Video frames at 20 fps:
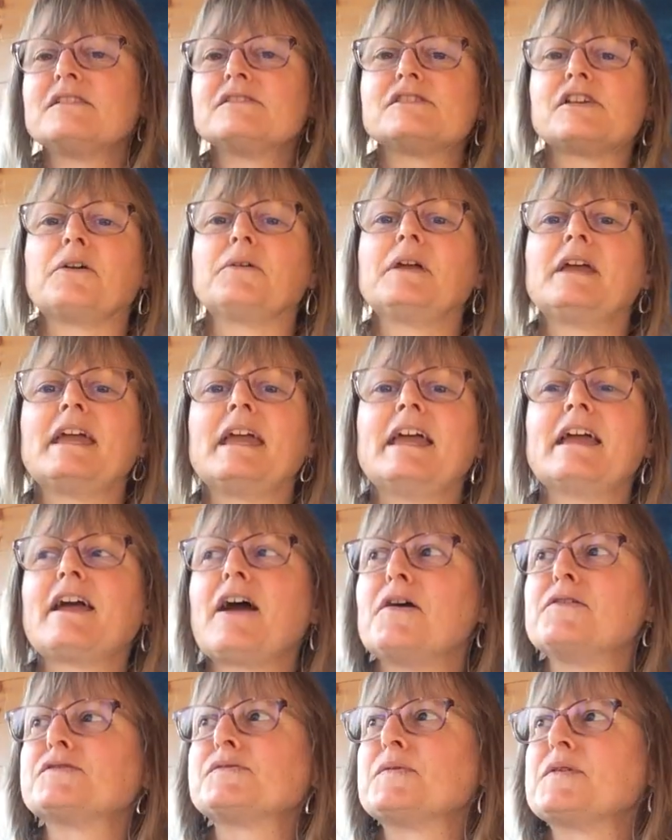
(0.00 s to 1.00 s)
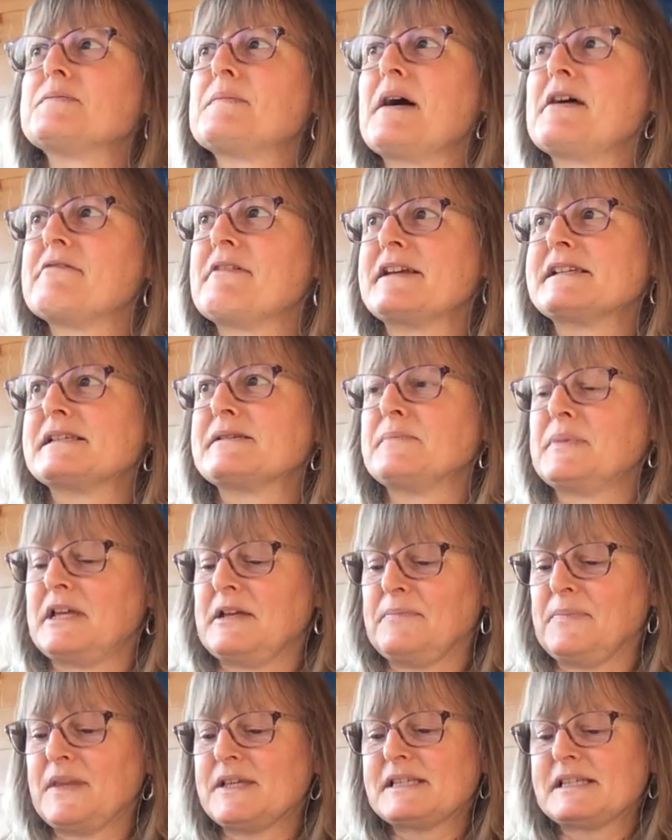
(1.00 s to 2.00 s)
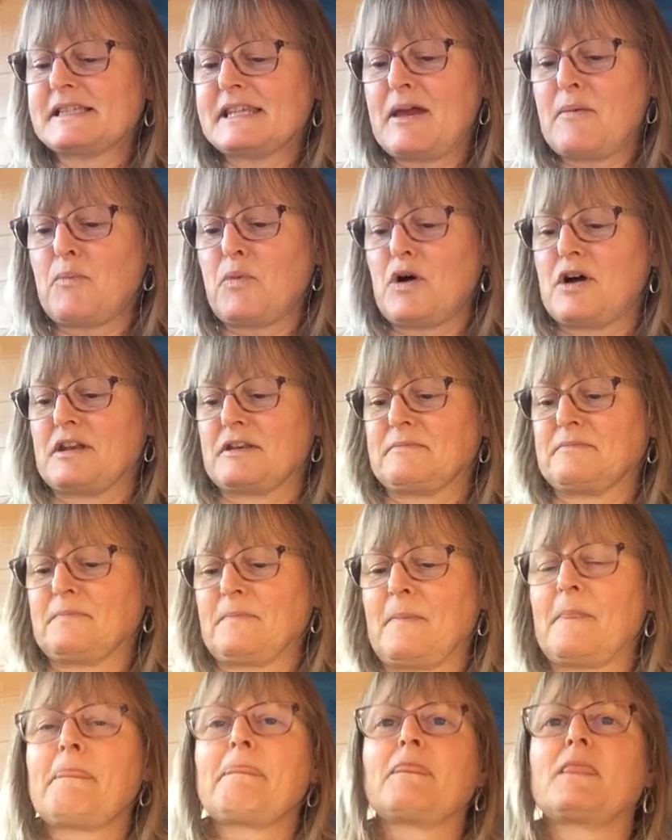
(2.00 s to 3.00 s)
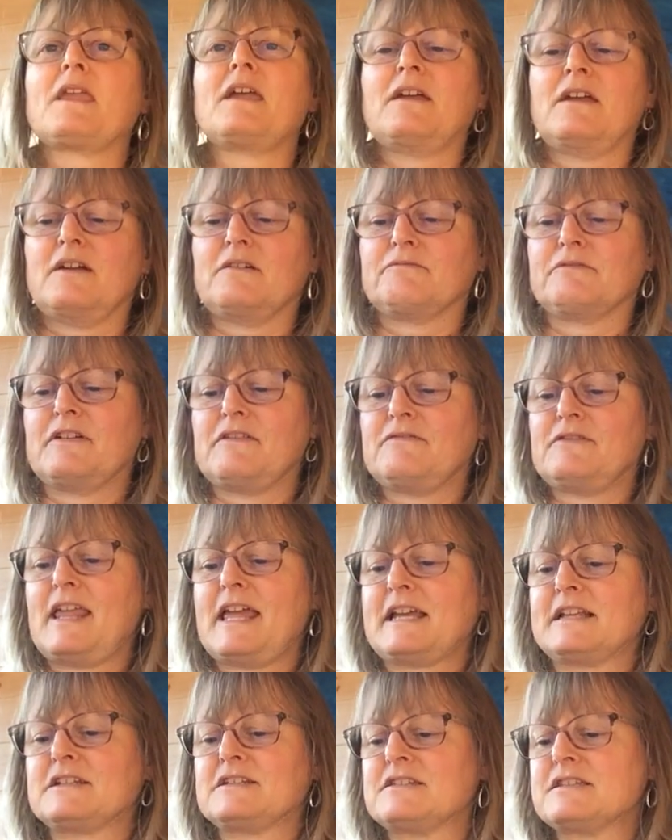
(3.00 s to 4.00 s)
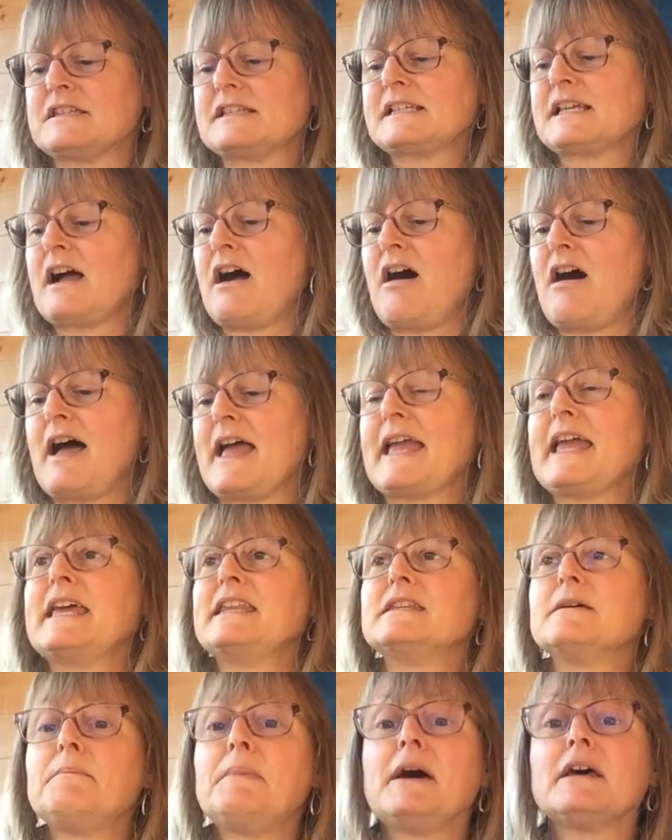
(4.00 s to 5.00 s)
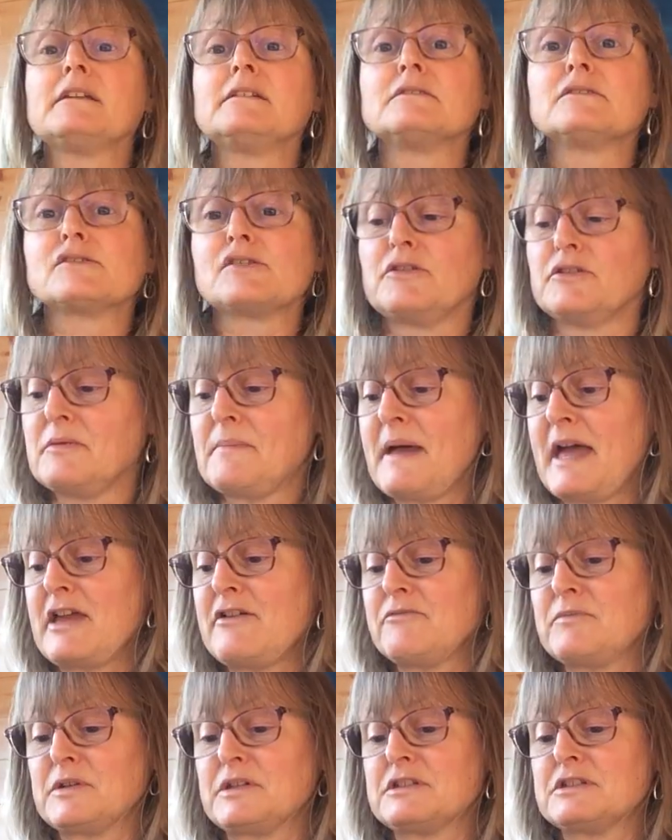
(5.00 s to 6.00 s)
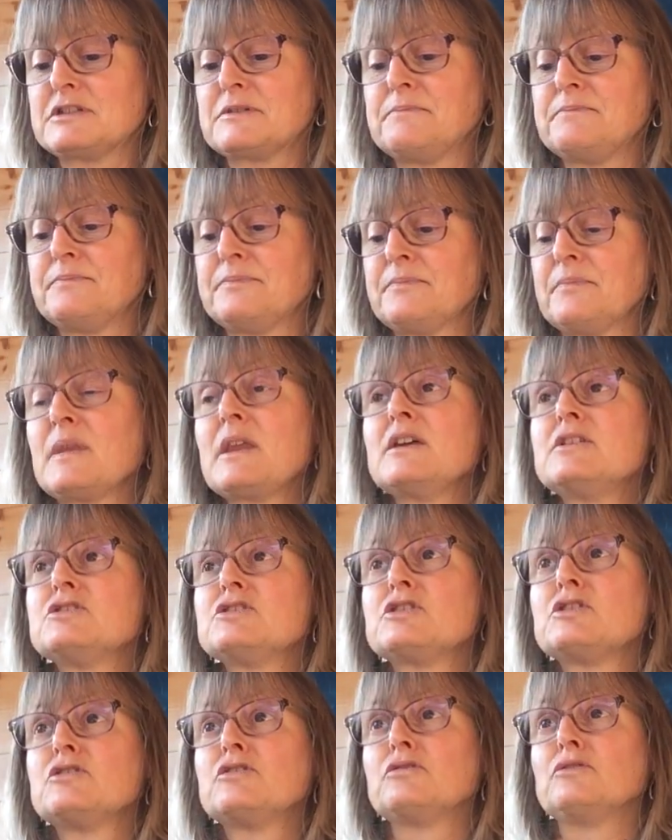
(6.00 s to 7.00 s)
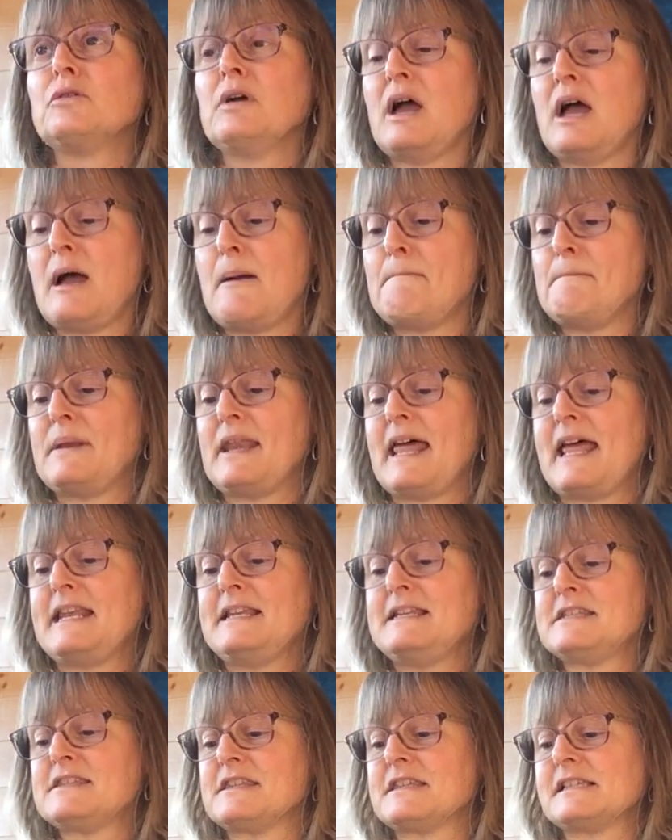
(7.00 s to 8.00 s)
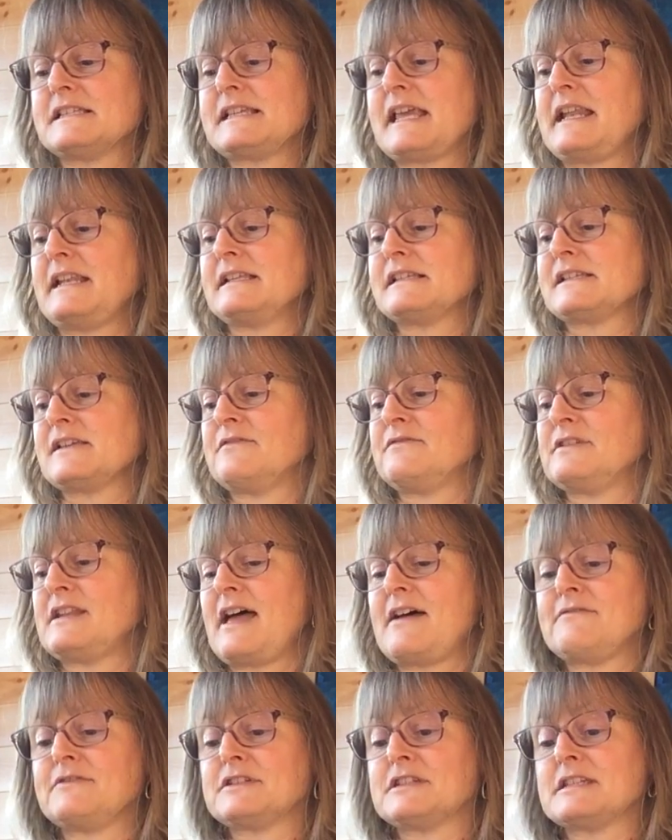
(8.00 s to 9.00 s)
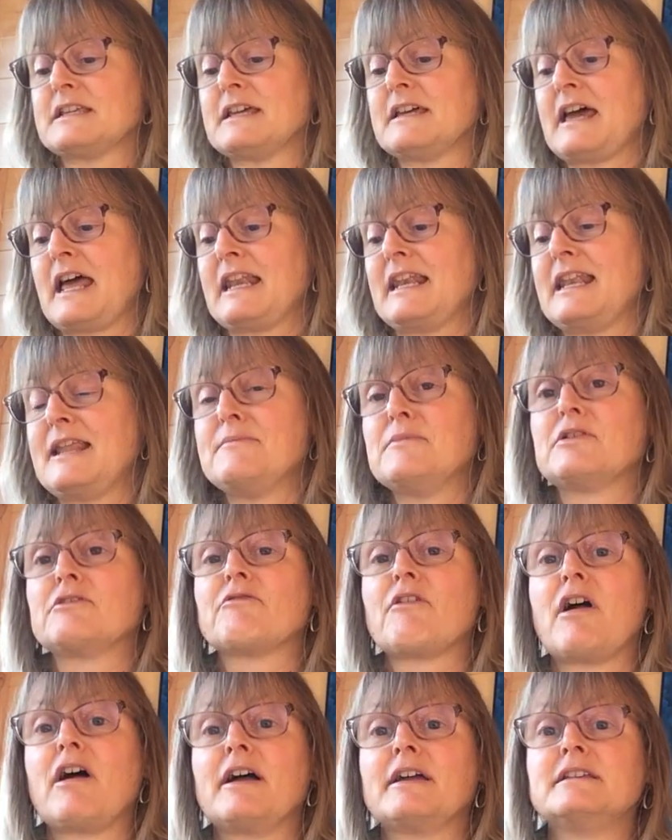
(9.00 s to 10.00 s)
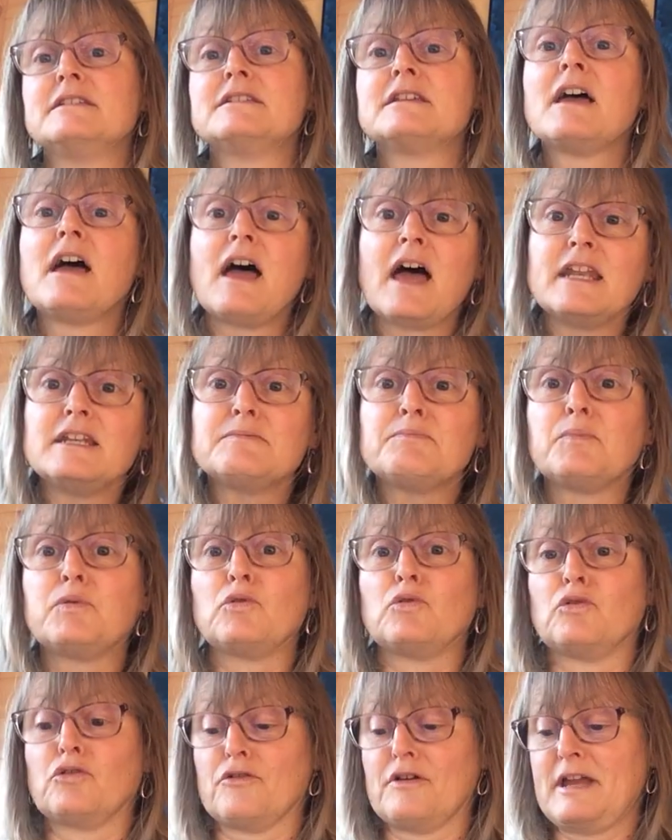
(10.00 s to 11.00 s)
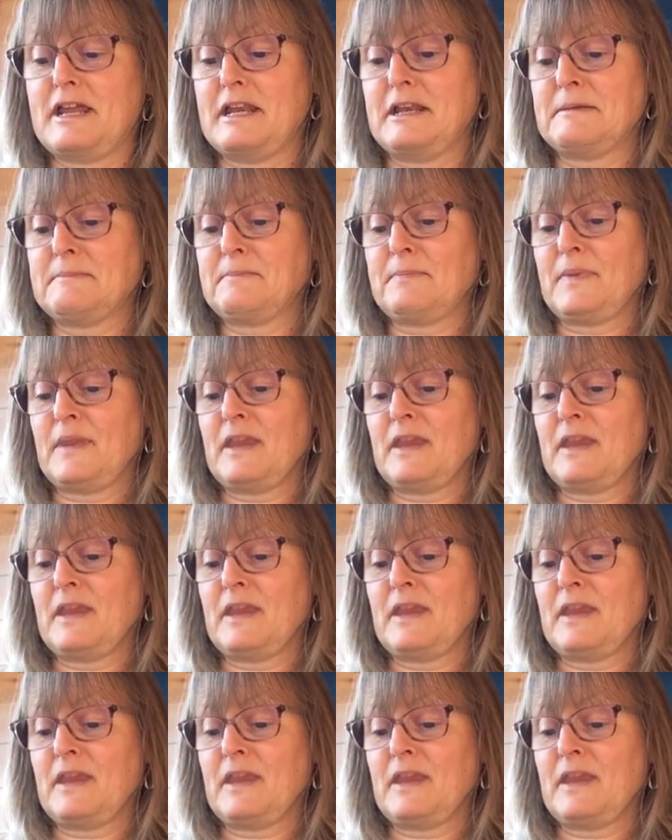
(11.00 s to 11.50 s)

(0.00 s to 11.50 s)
So here goes with my recipe. Step 1, reflect the sky in the puddles on the pavement. 2, blend the scents of lavender and lemon rind and pour in.